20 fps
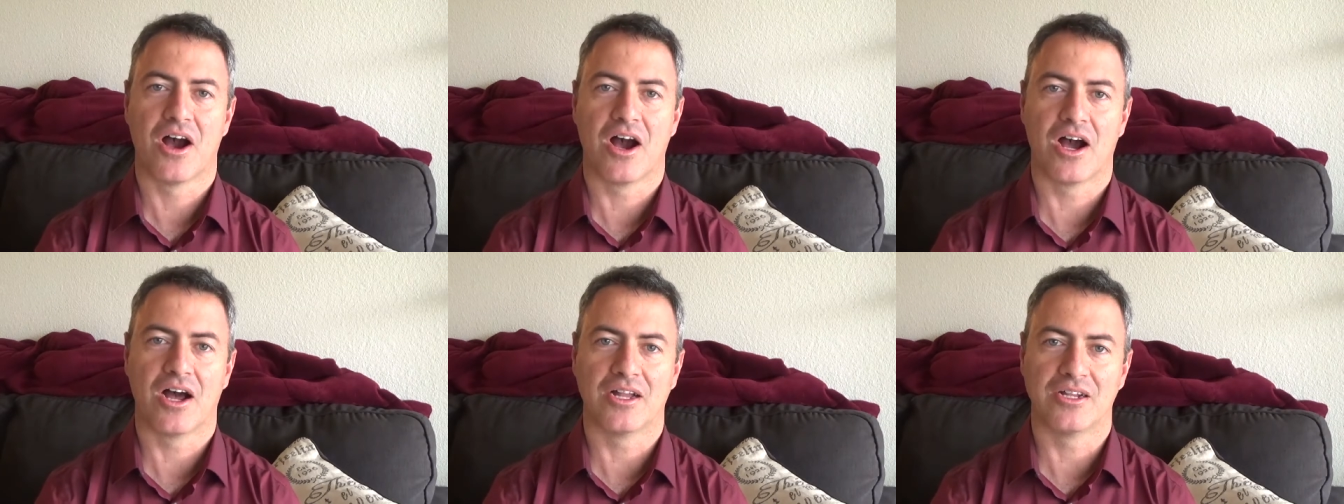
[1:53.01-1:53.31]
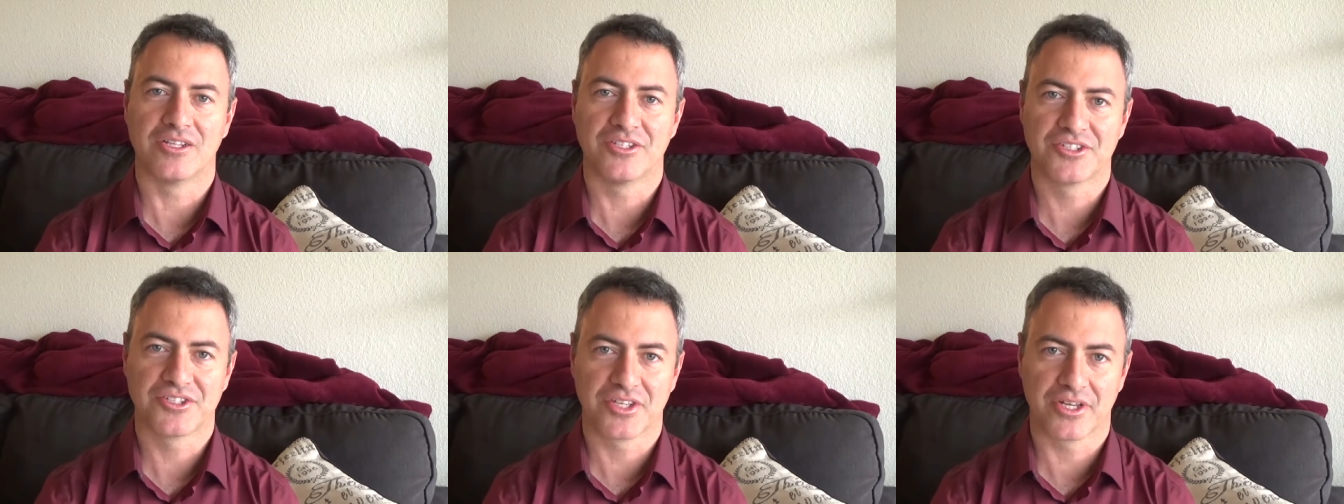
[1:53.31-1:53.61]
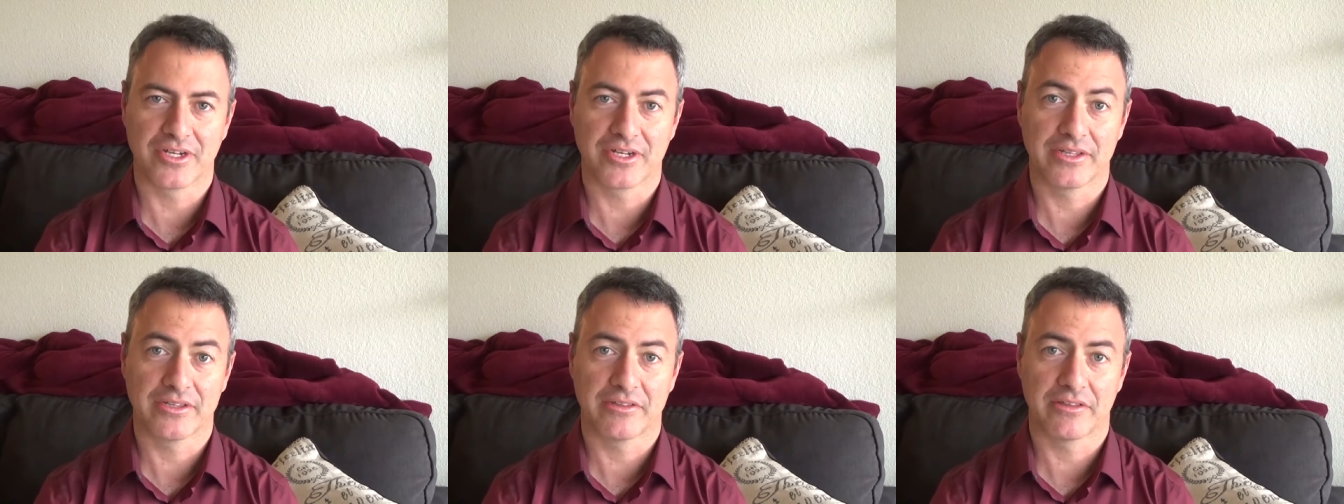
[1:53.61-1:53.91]
On
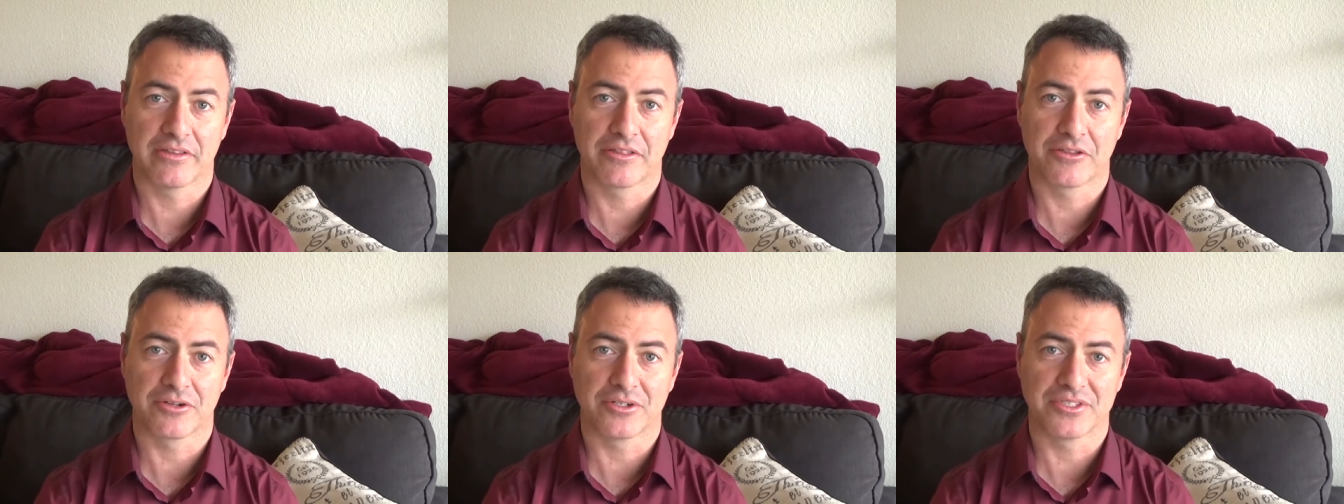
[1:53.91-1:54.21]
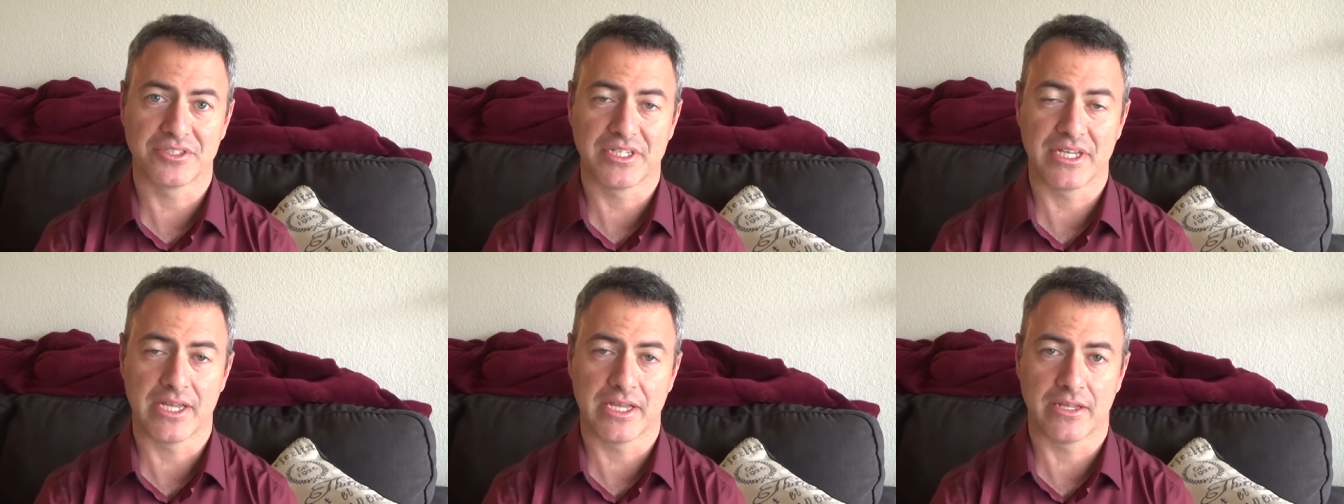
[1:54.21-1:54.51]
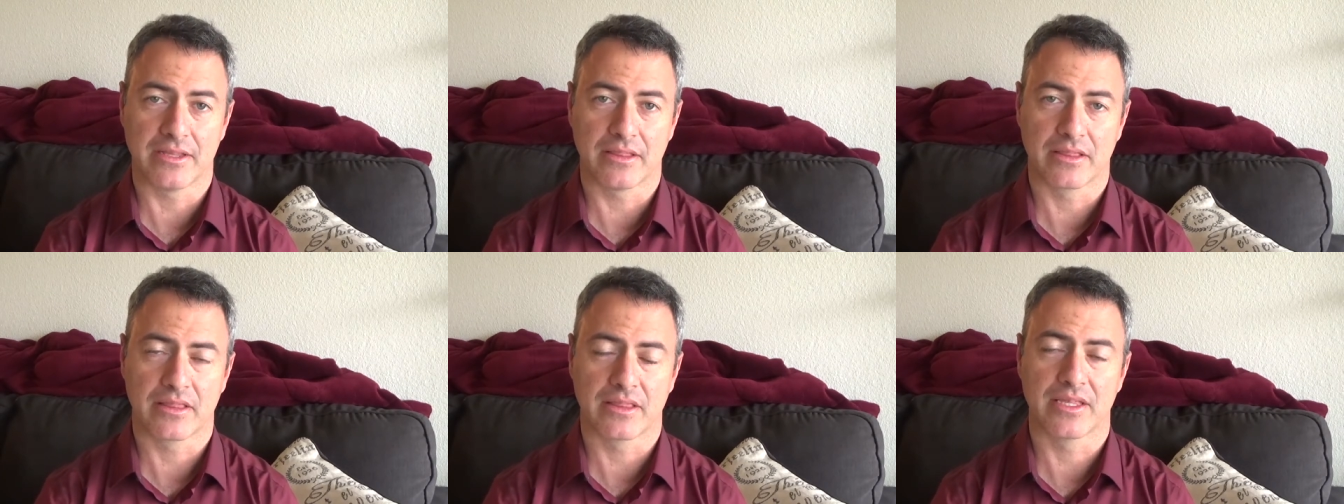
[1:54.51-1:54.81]
Sunday the
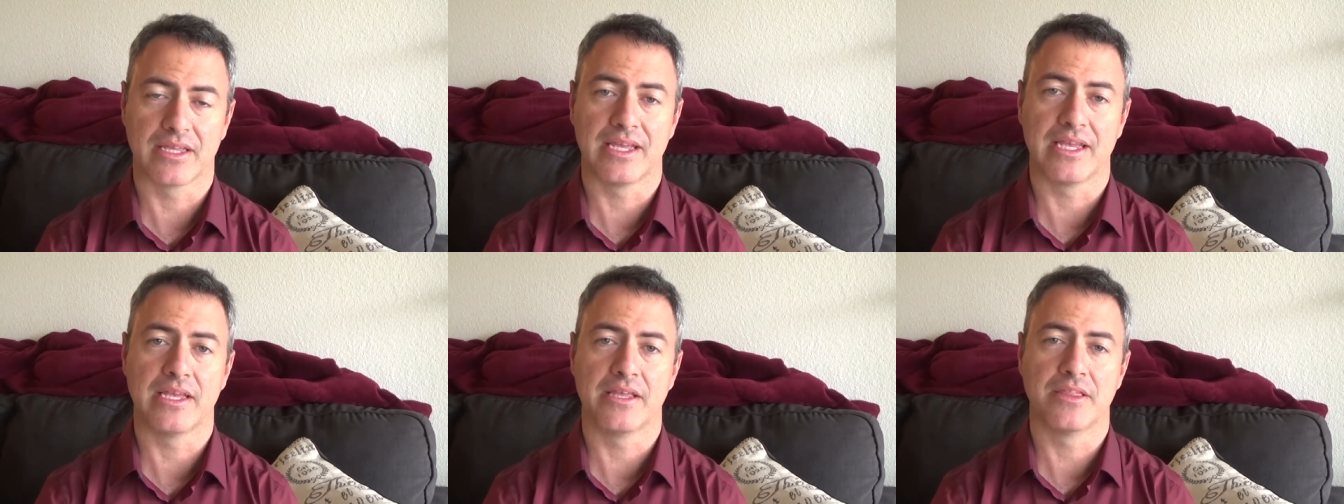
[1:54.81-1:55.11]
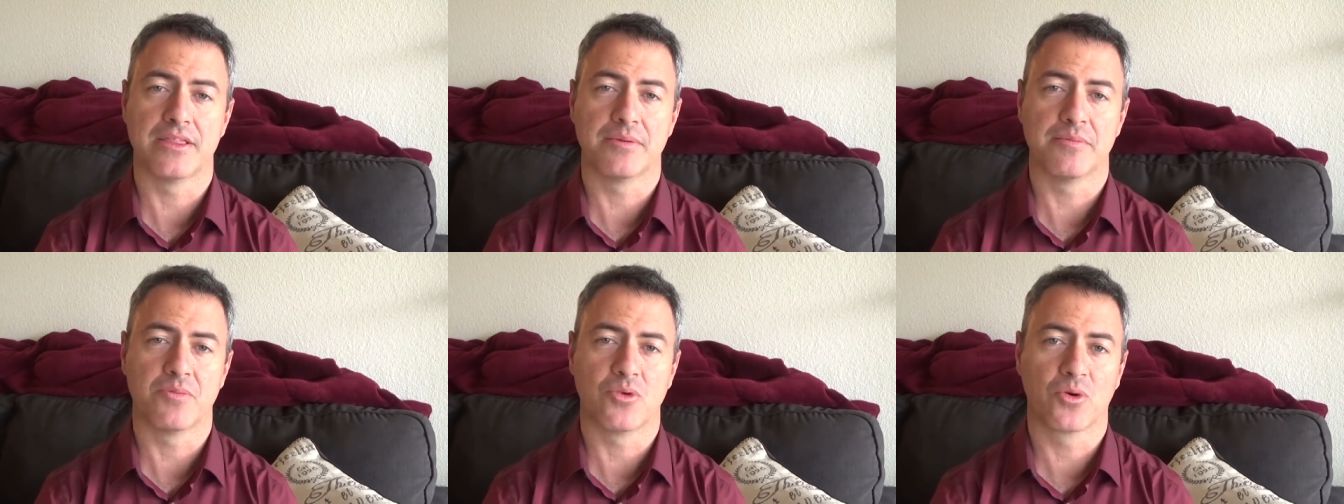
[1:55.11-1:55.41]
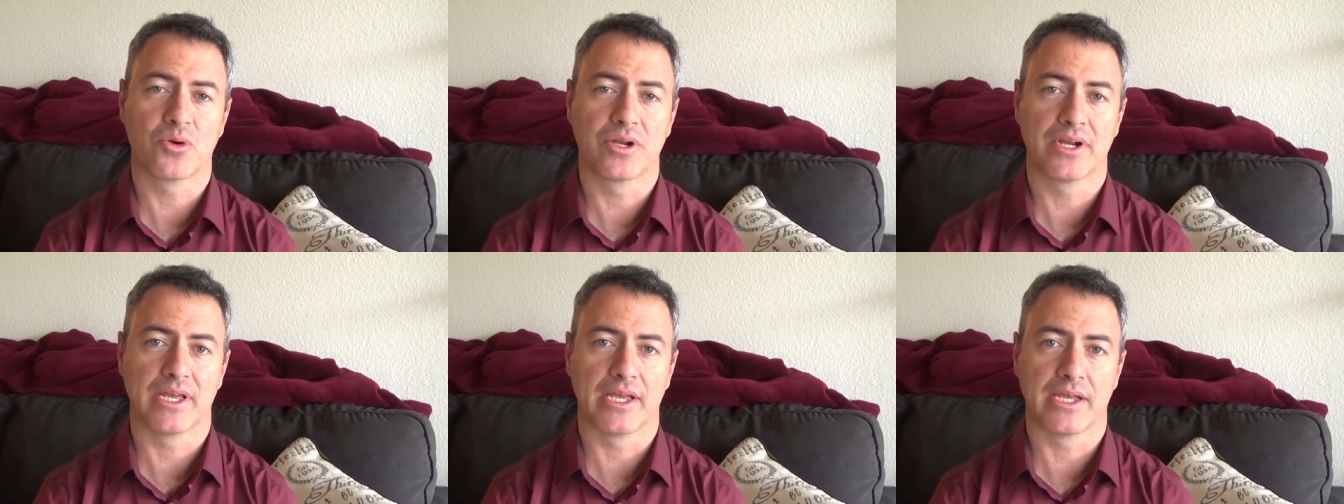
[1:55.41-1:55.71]
13th in the
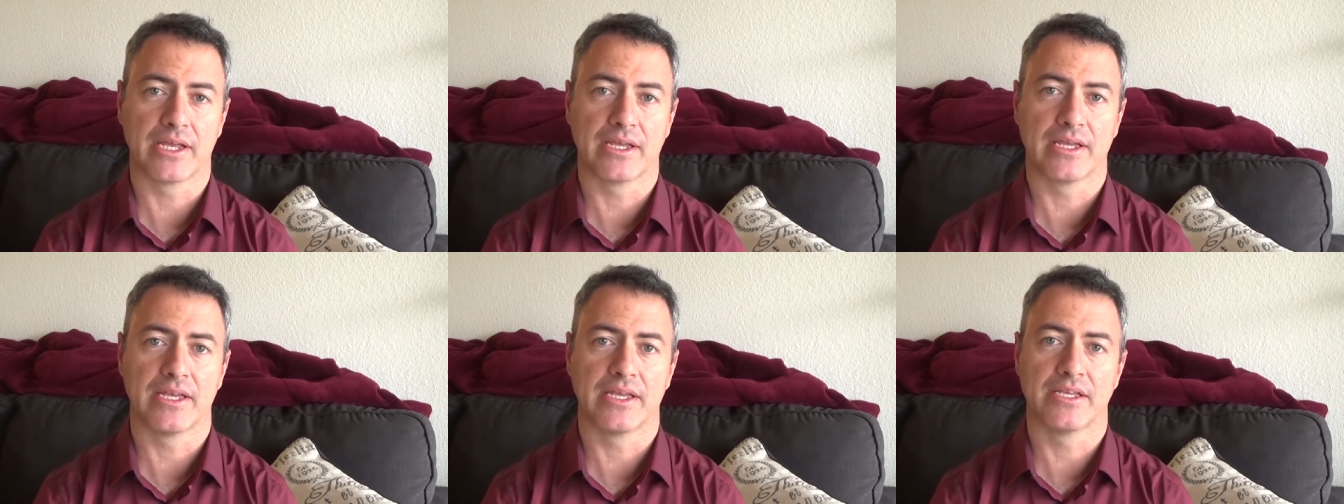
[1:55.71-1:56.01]
morning